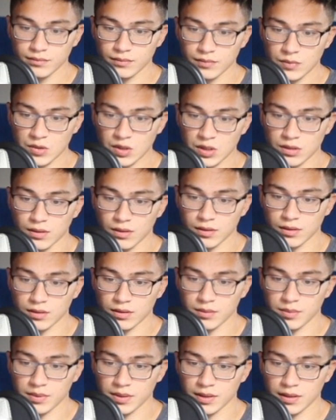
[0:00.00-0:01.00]
So it's going
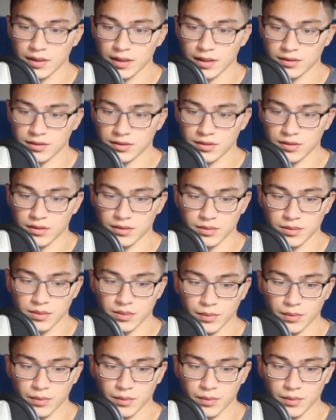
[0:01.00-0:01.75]
to be, the answer is going to be